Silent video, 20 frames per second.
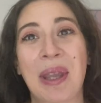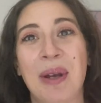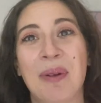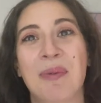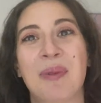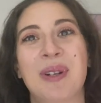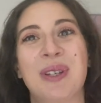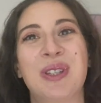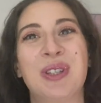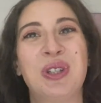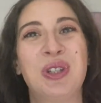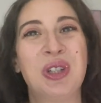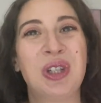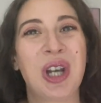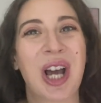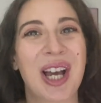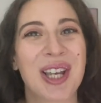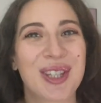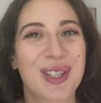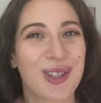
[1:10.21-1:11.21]
It was
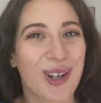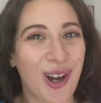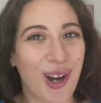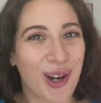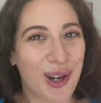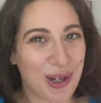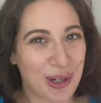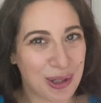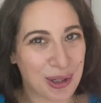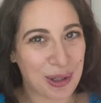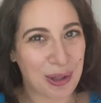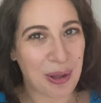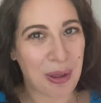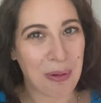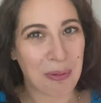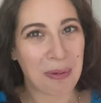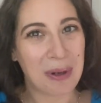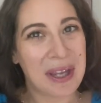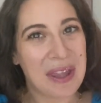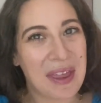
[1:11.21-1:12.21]
just under
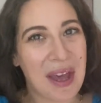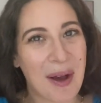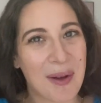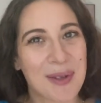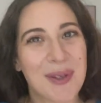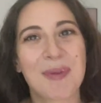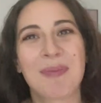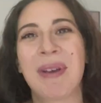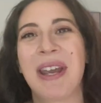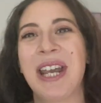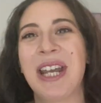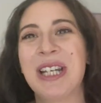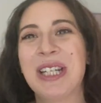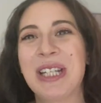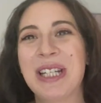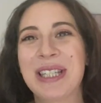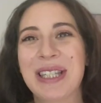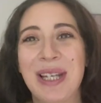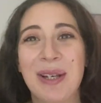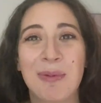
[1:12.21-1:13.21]
3,000 pages.